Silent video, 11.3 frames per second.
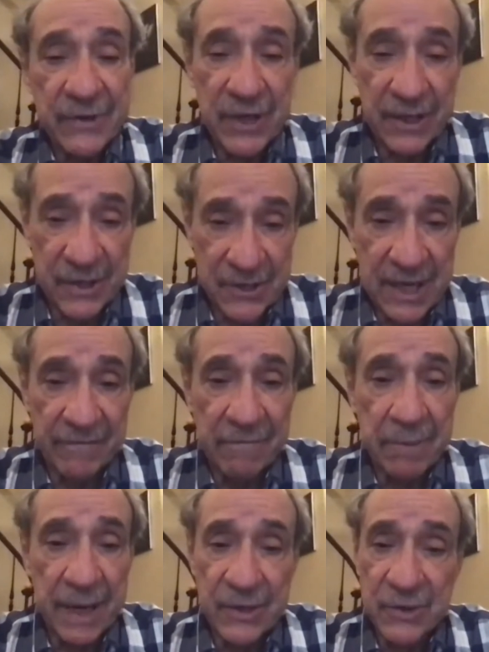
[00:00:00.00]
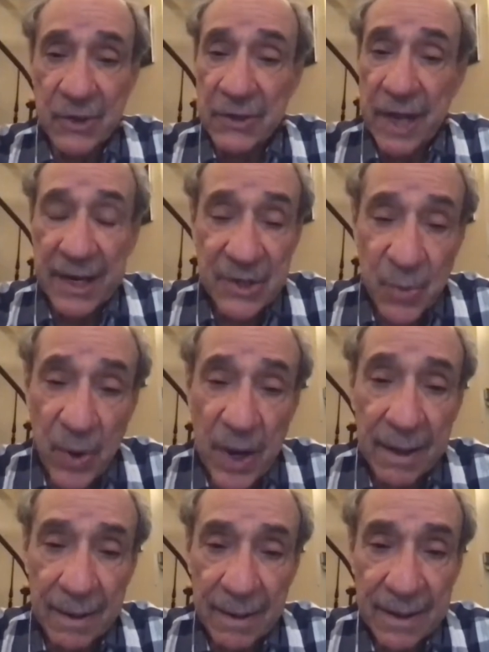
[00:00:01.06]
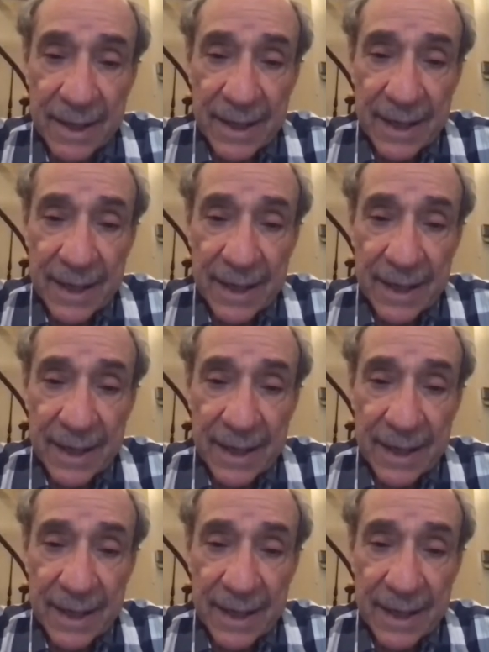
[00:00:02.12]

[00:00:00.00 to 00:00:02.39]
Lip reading: 6 and 7 pages a day as well.